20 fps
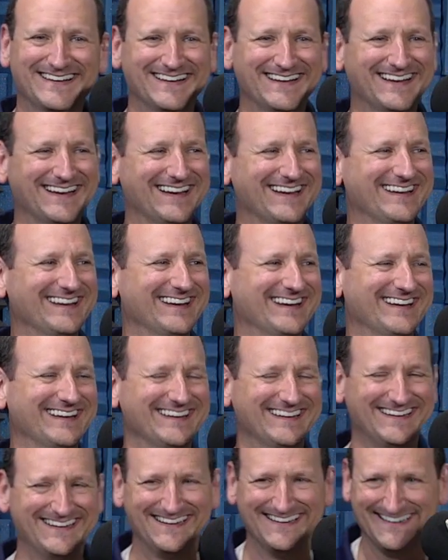
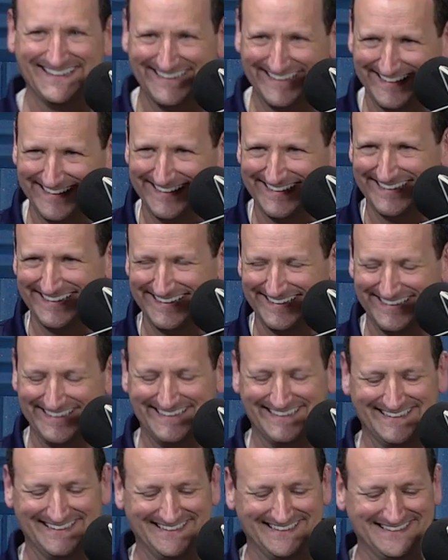
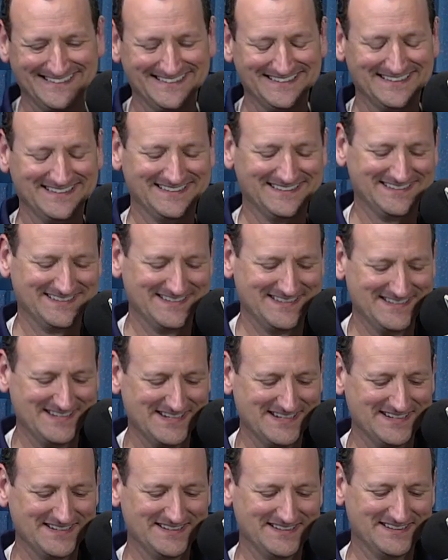
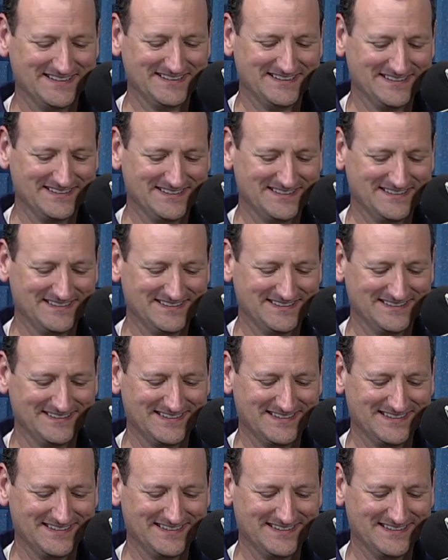(silent)